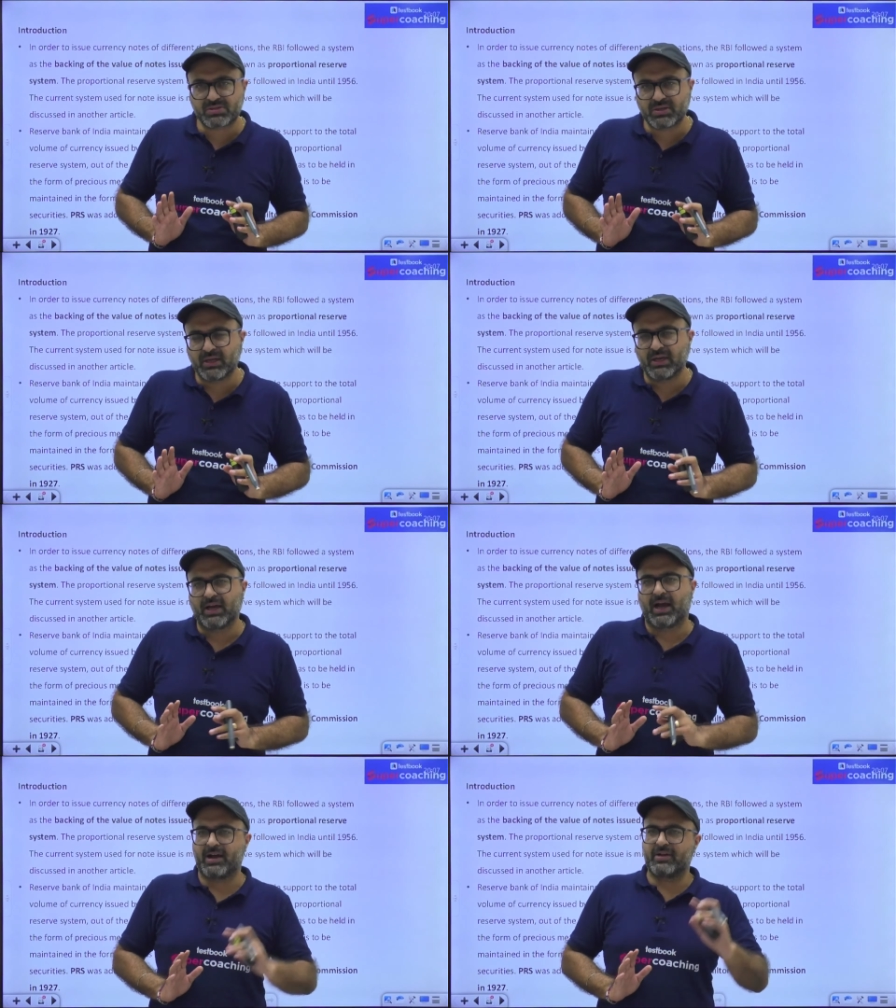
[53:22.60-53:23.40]

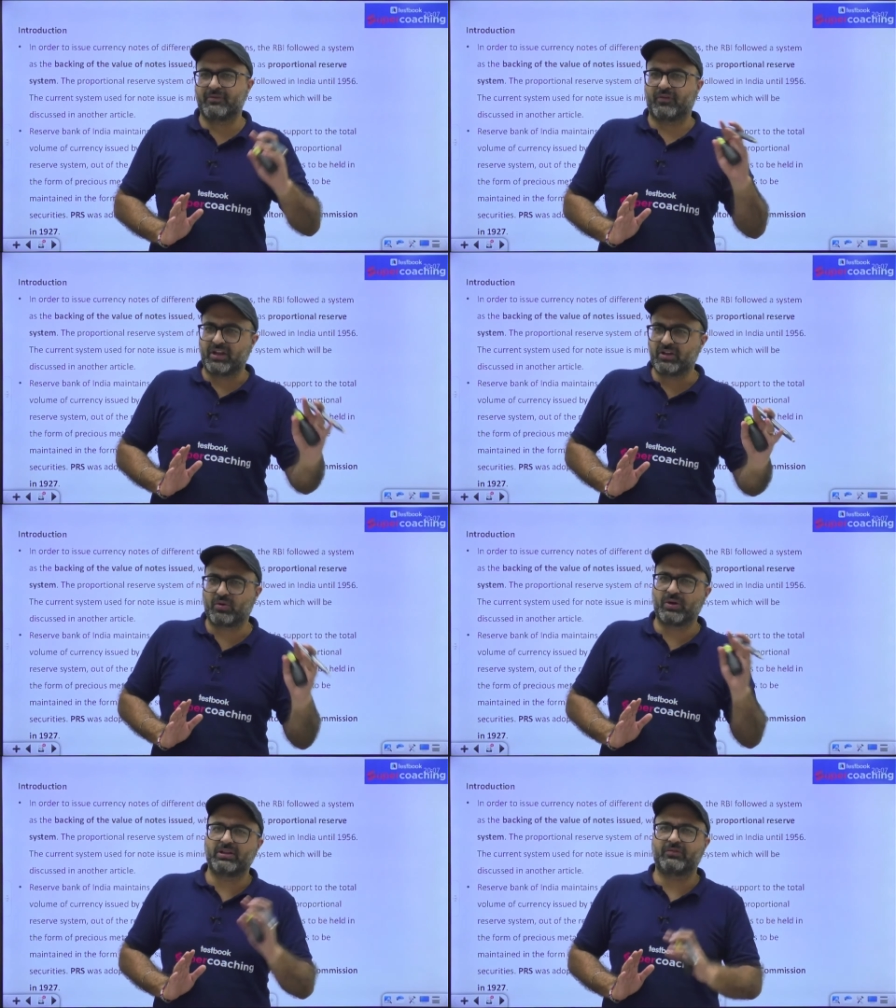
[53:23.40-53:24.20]
115 crore in the
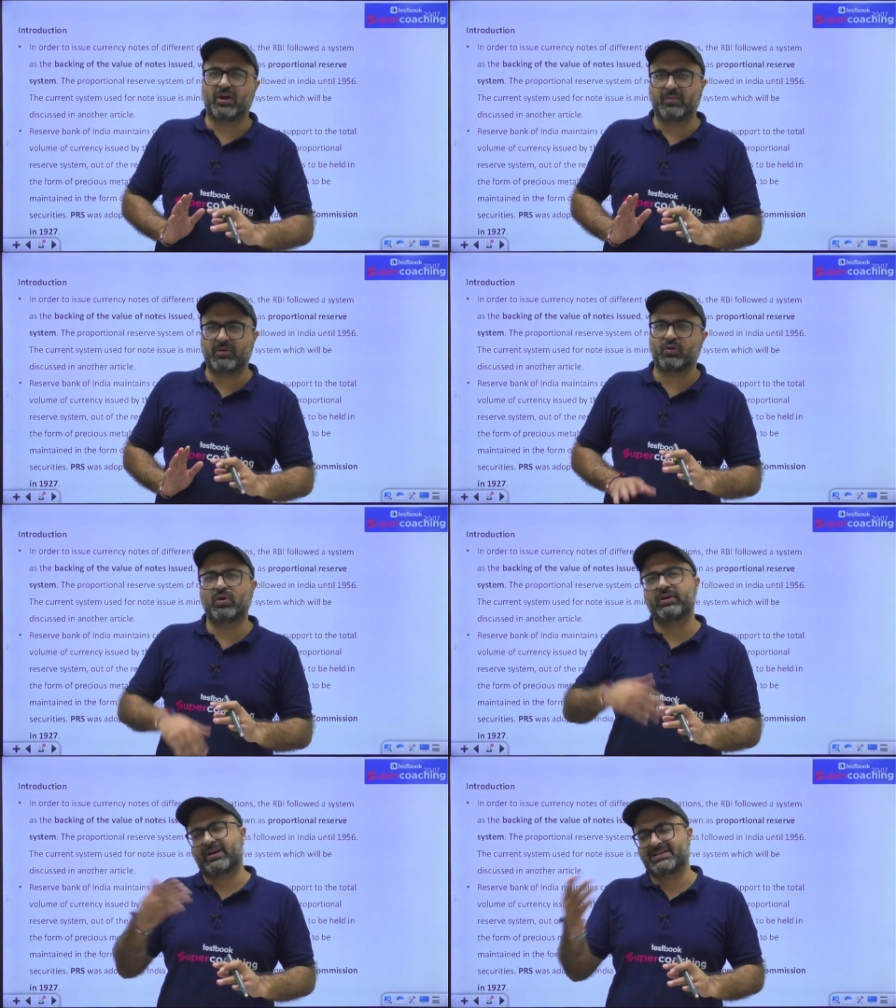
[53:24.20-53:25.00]
form of gold,
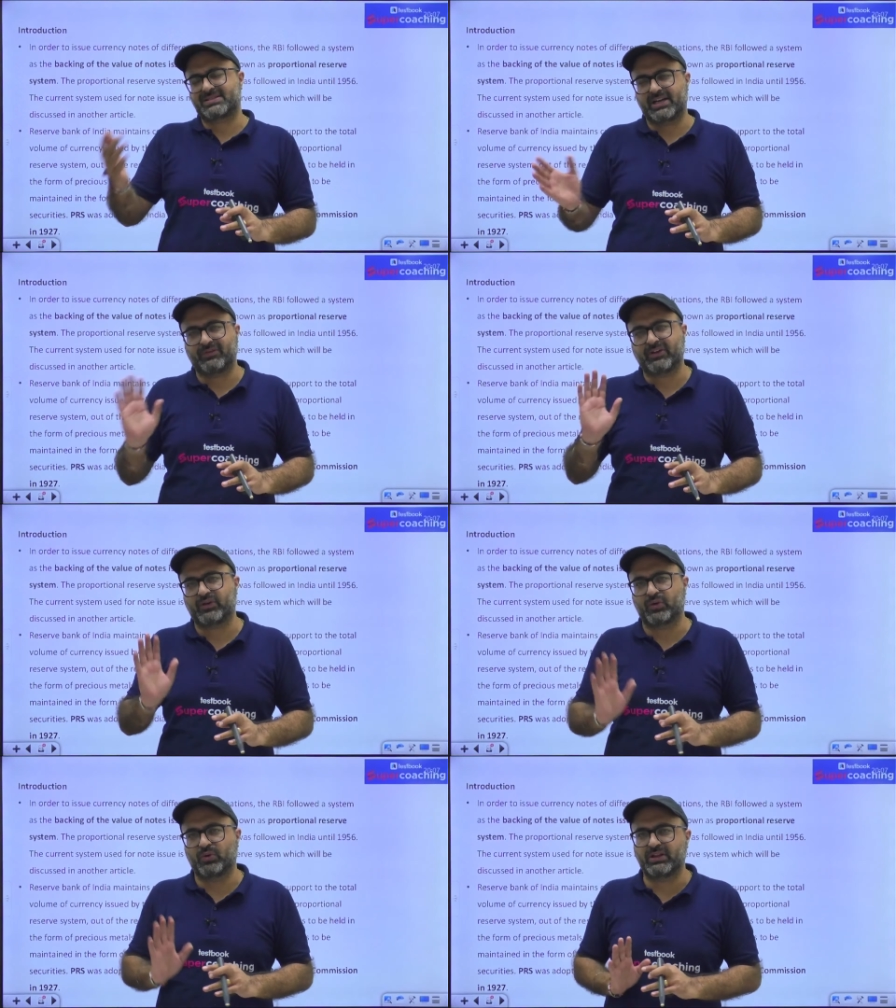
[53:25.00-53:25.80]
rest 85 crore in the
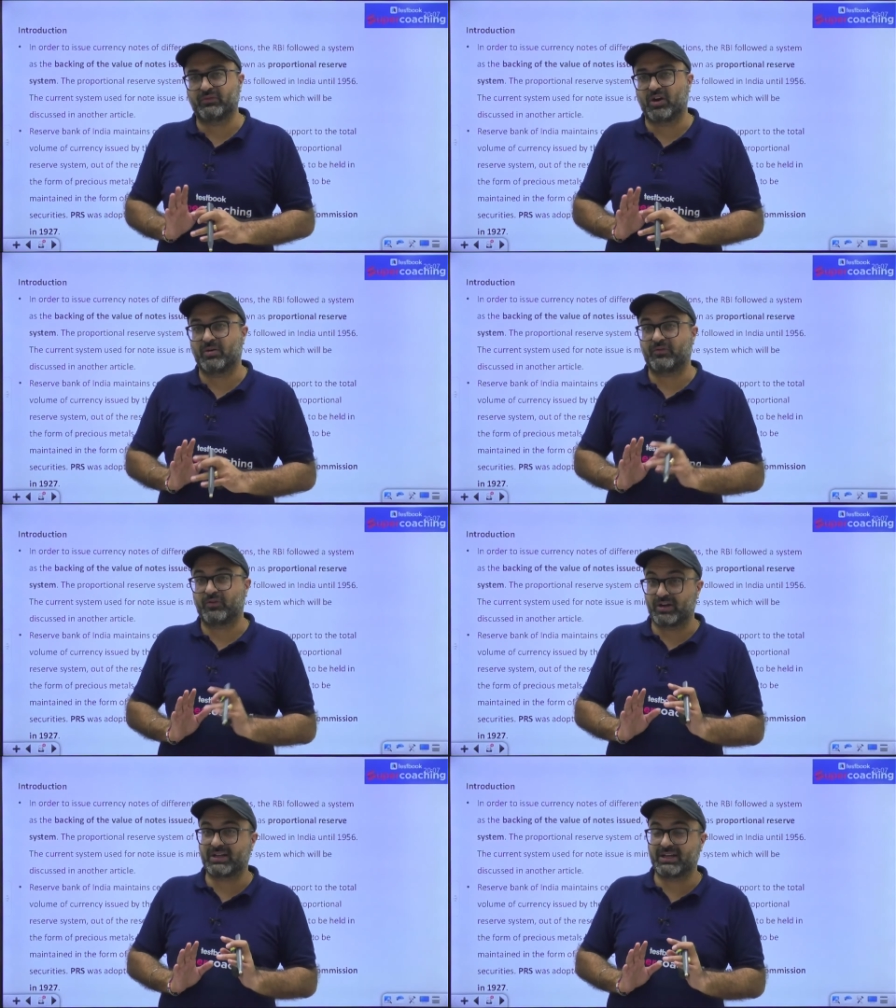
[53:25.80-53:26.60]
form of foreign
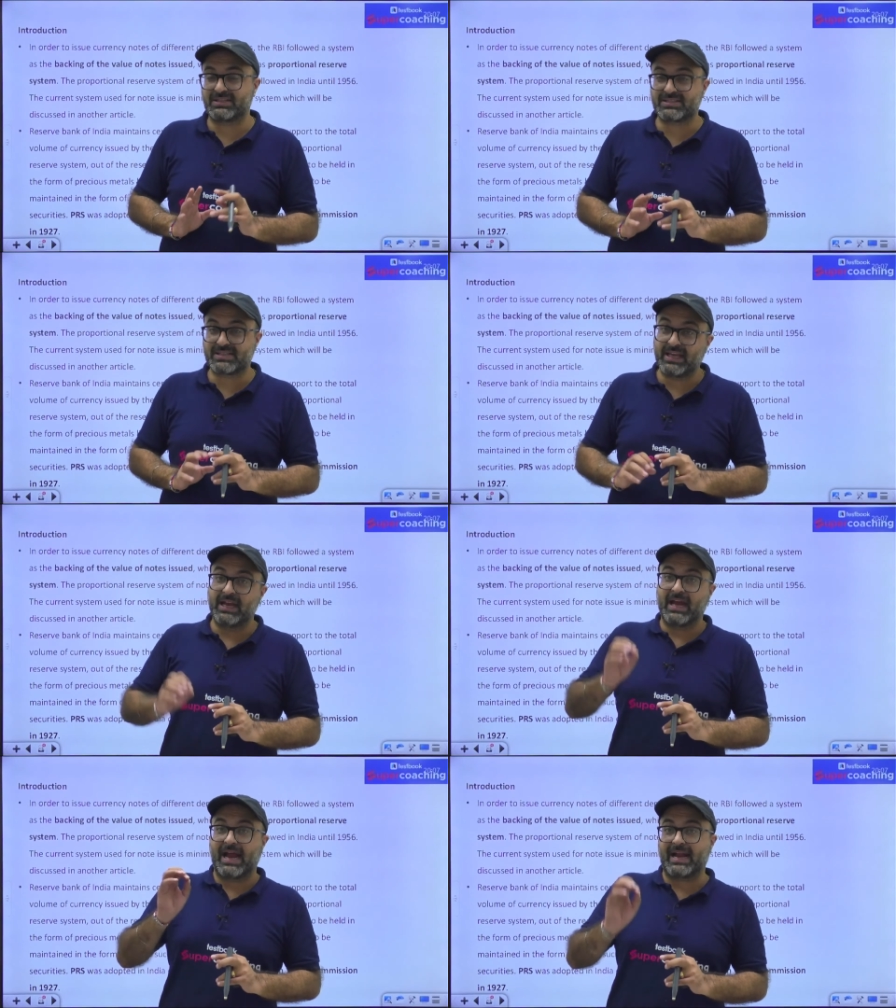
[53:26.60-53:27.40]
currency, and
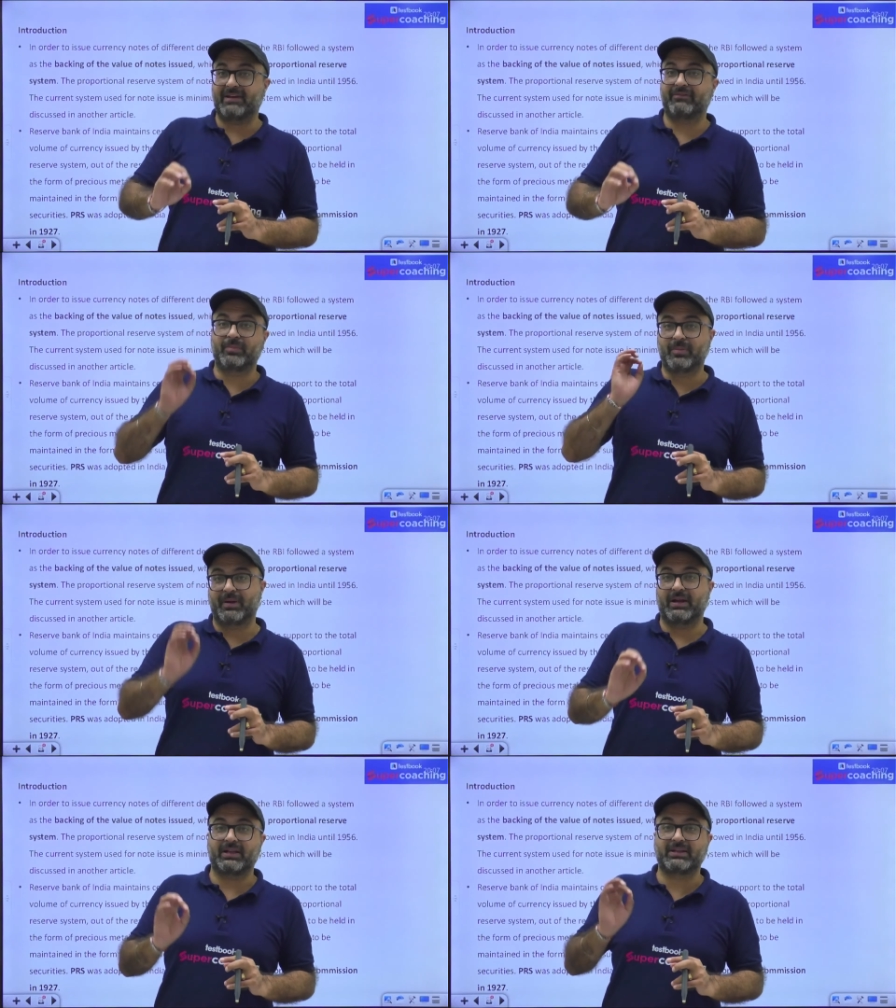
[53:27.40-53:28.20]
I will be printing the
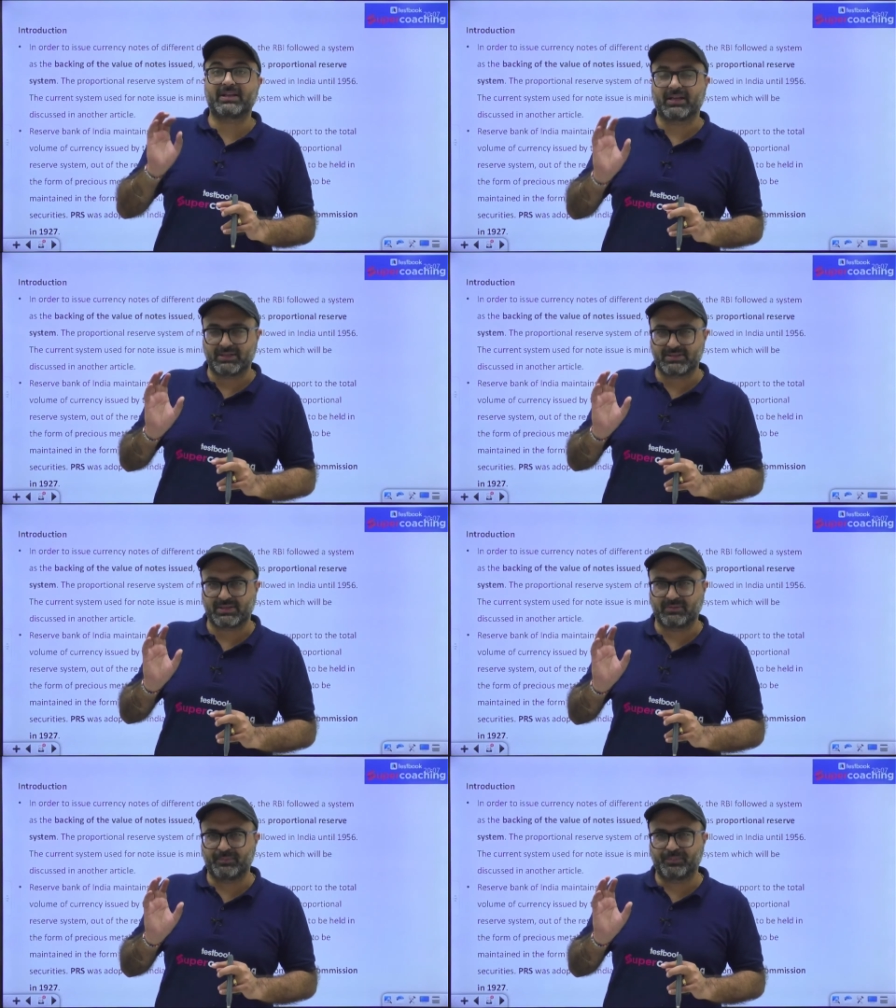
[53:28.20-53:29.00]
currency.
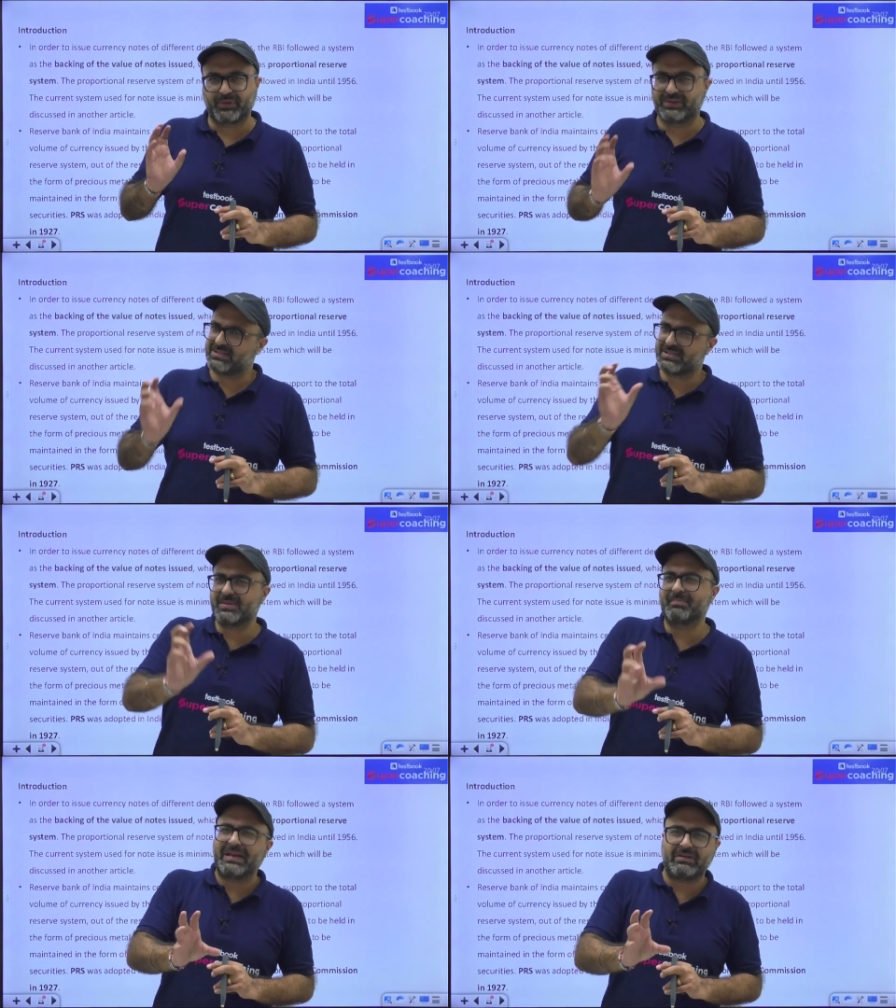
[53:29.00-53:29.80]
This is the
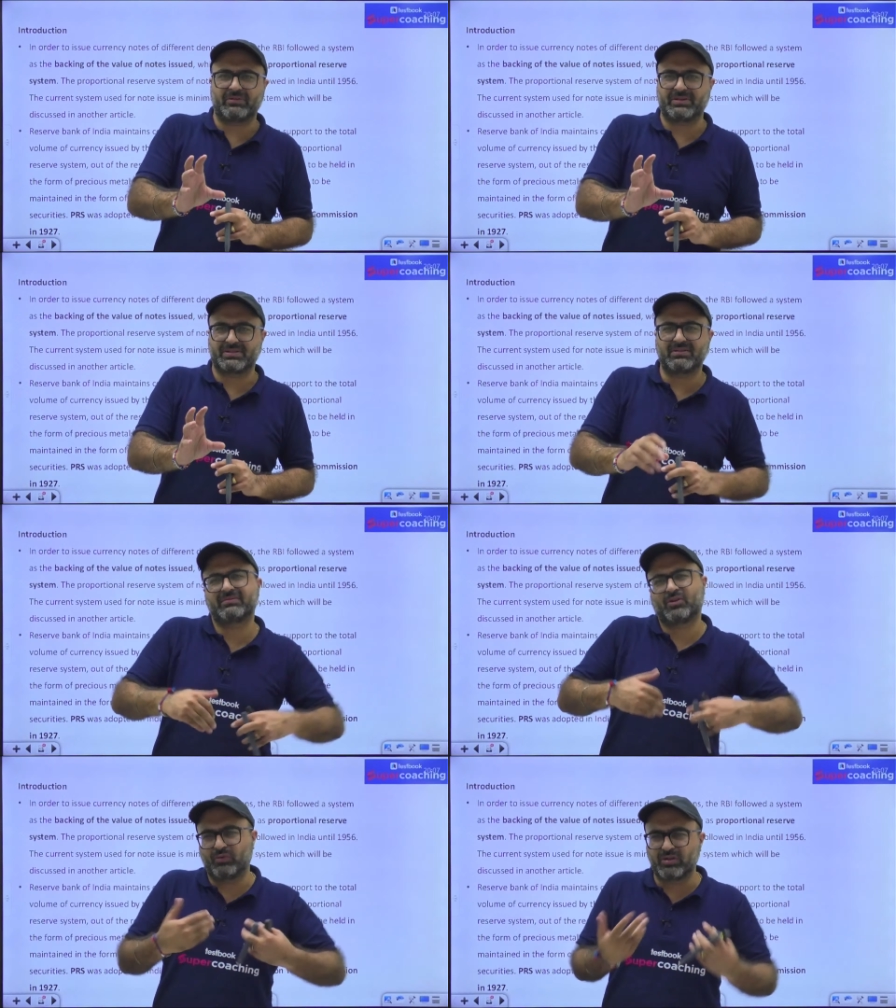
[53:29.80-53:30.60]
minimum reserve. Over the
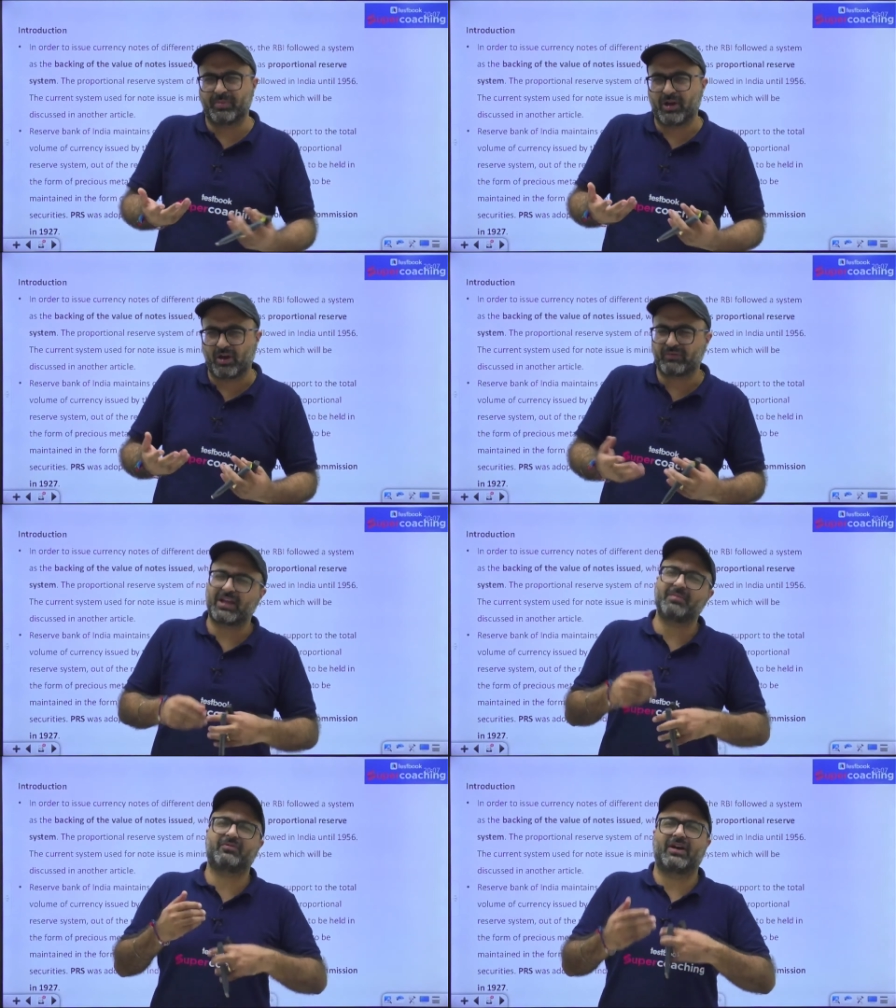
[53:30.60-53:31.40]
period of time, if
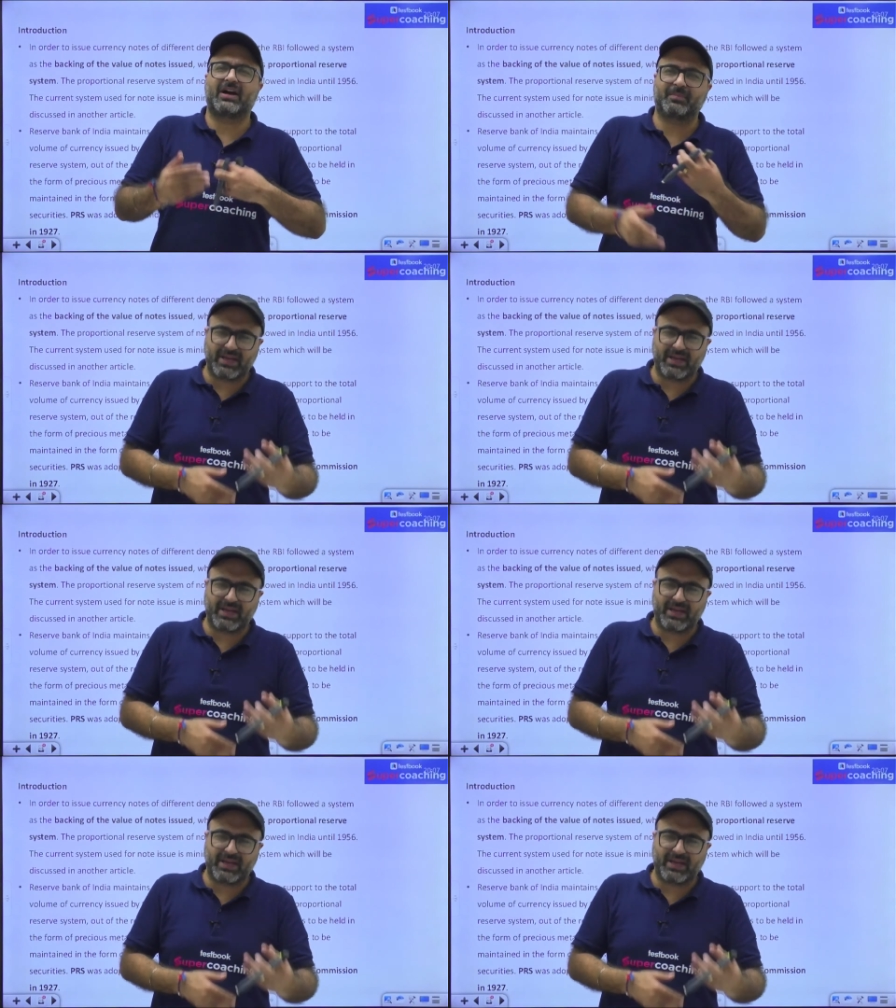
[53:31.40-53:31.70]
RBI is